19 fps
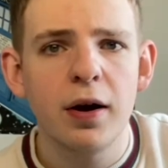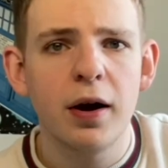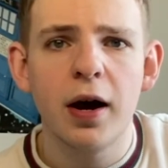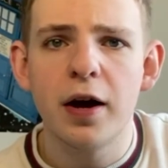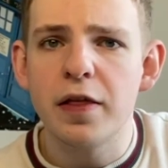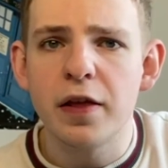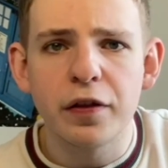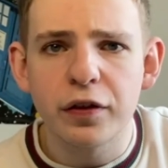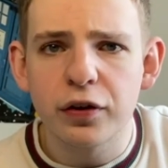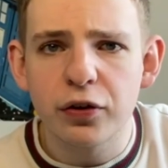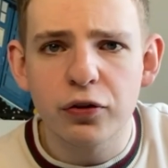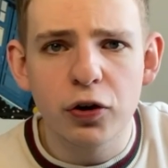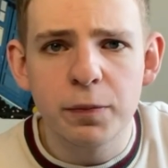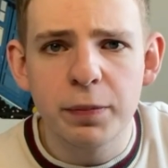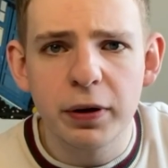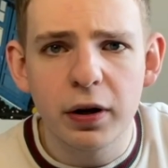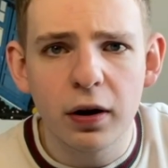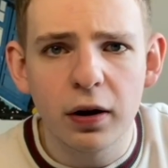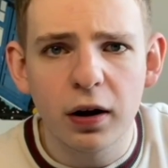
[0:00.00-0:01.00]
Another group
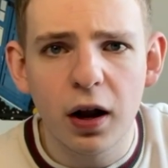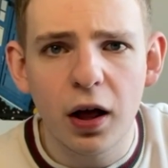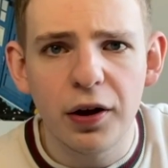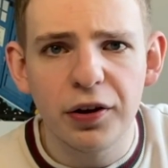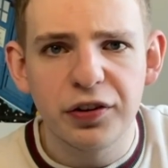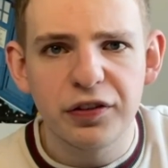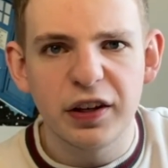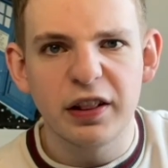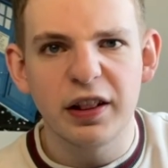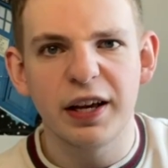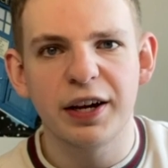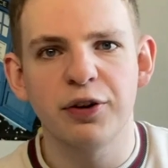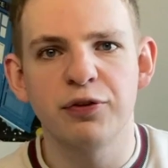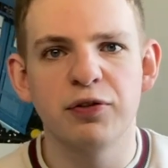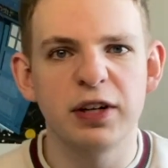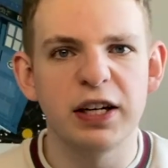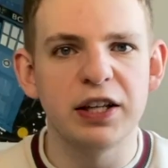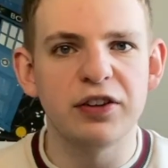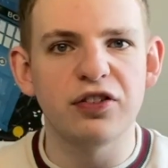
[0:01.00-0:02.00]
in our class did like a
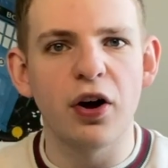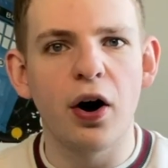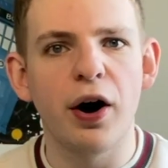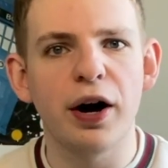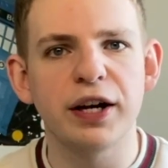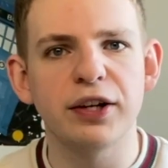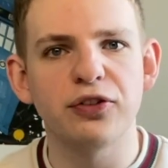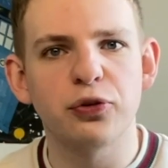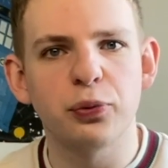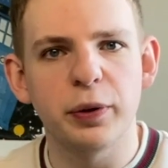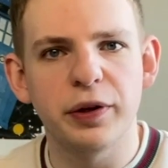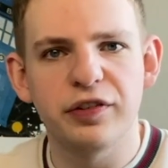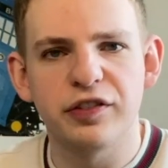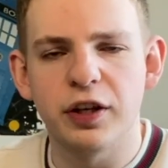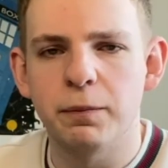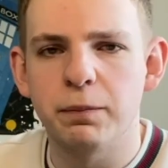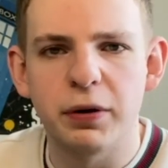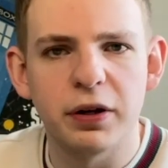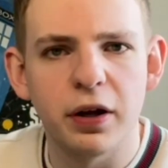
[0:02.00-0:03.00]
really dark and
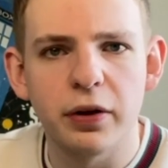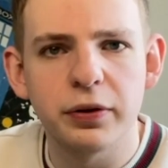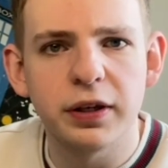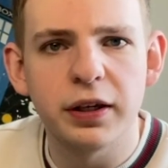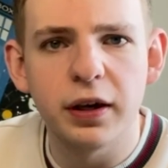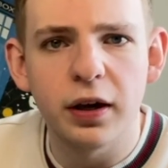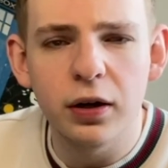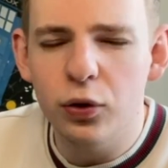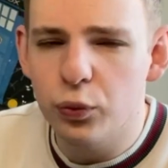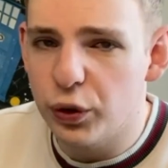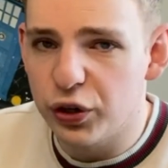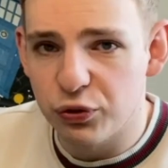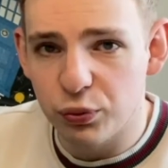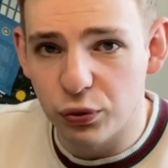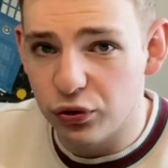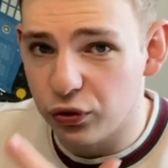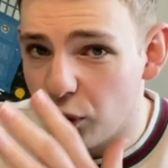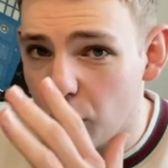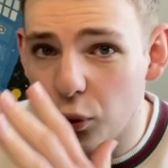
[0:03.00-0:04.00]
twisted Pinocchio, which
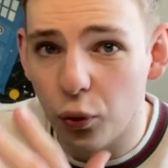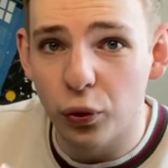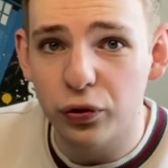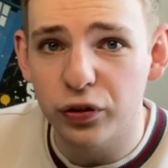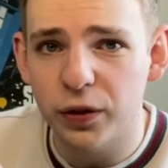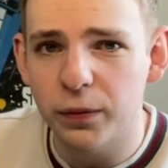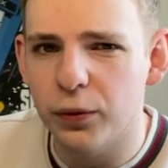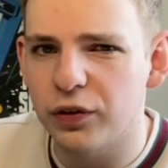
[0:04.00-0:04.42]
was awesome.